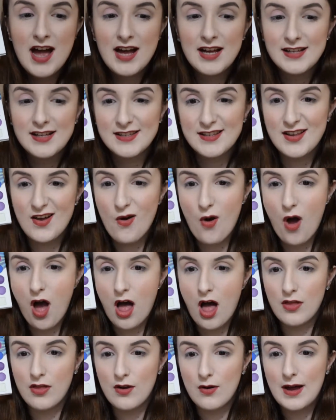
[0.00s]
So
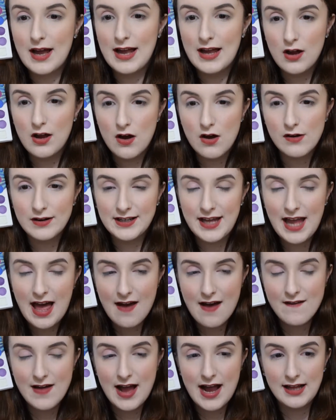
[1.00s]
although I already
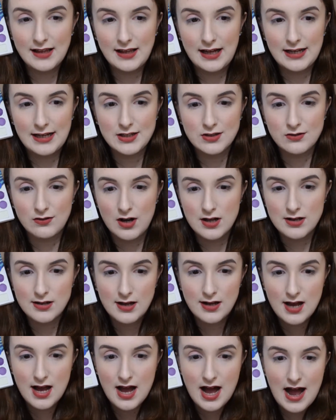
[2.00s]
have highlighter on,
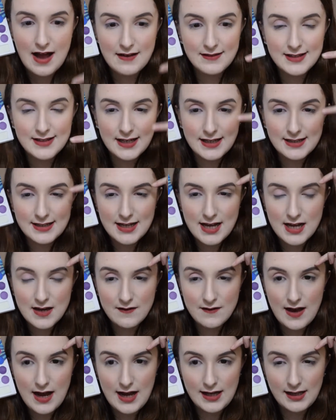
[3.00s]
I've started kind
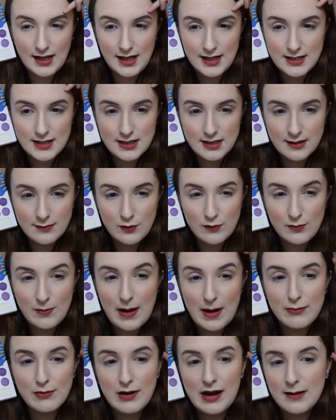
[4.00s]
of highlighting above
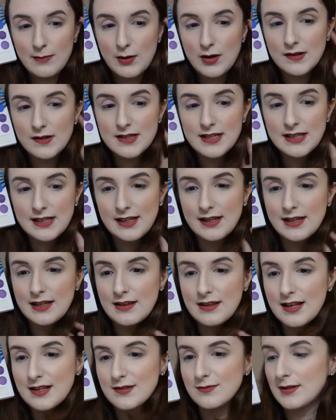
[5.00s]
my brow bones and I think
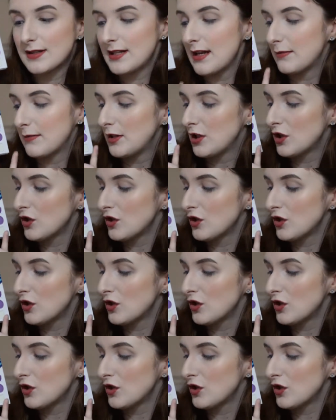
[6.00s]
that's what I'm going